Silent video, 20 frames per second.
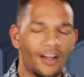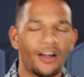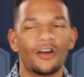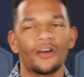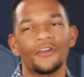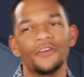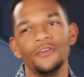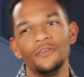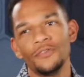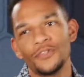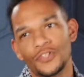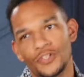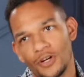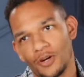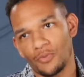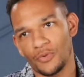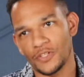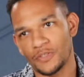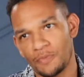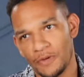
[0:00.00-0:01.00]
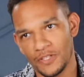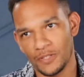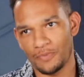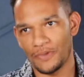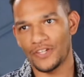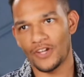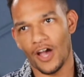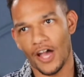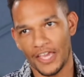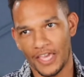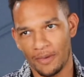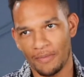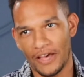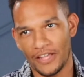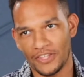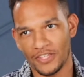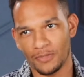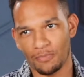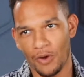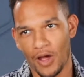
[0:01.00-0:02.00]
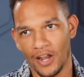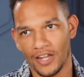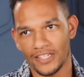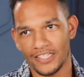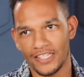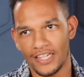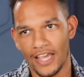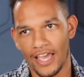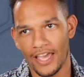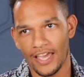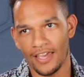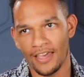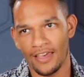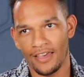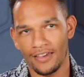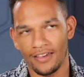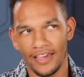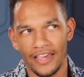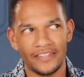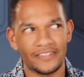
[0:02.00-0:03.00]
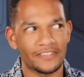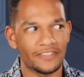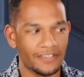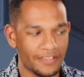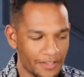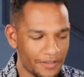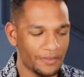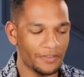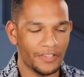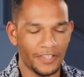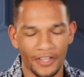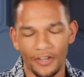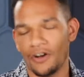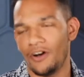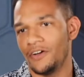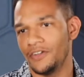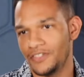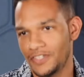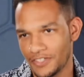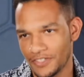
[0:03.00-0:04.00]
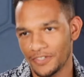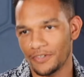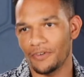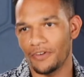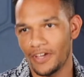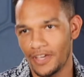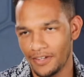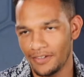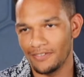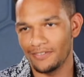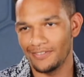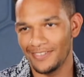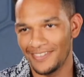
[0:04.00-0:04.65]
Are you sure we're supposed to be talking about this product today? It's literally called Discreet.